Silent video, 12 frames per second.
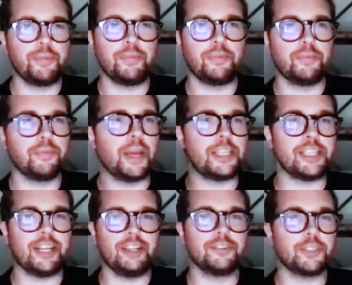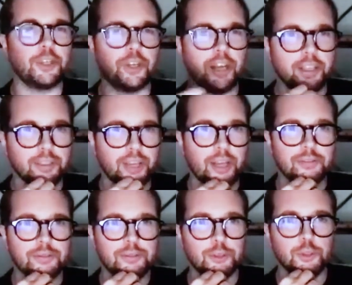myself. So I
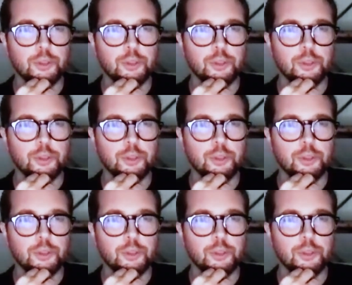do